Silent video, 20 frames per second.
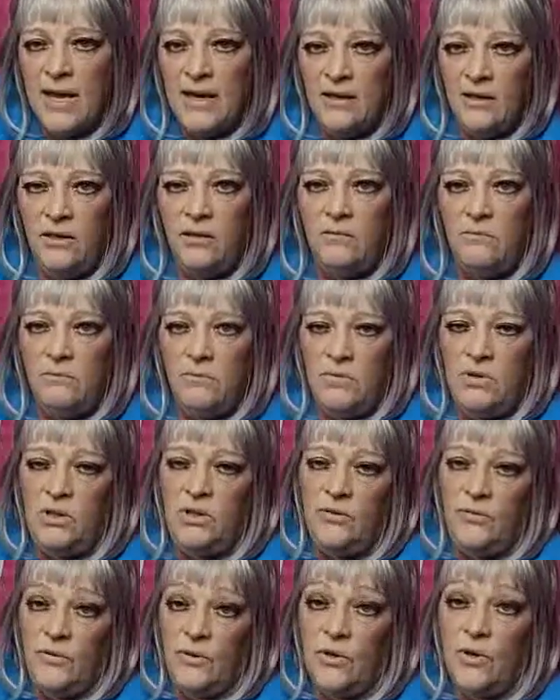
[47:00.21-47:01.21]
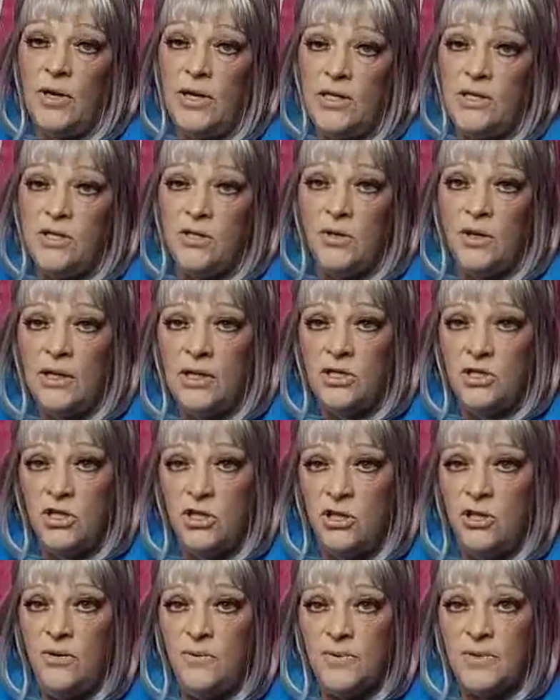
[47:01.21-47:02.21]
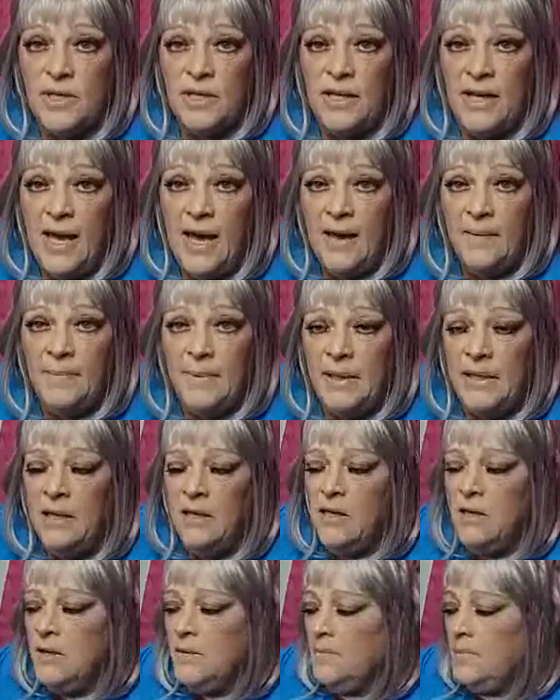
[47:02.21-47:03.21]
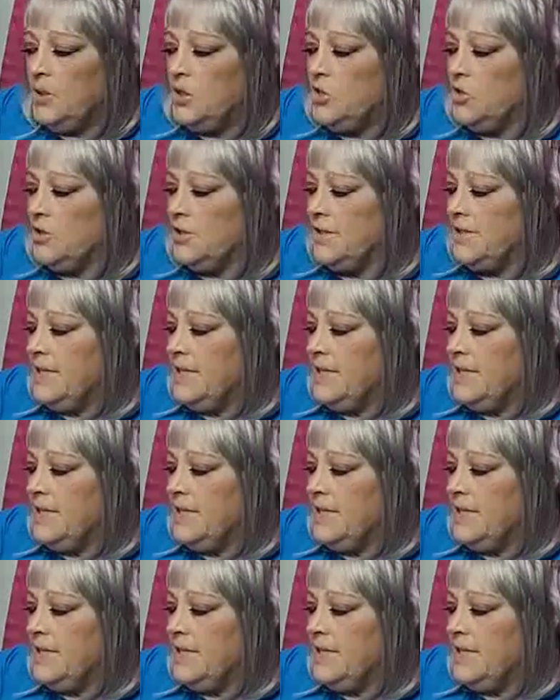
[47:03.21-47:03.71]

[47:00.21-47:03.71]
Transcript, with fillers: Uh, you've agreed to it because you knew it was going to happen, but you're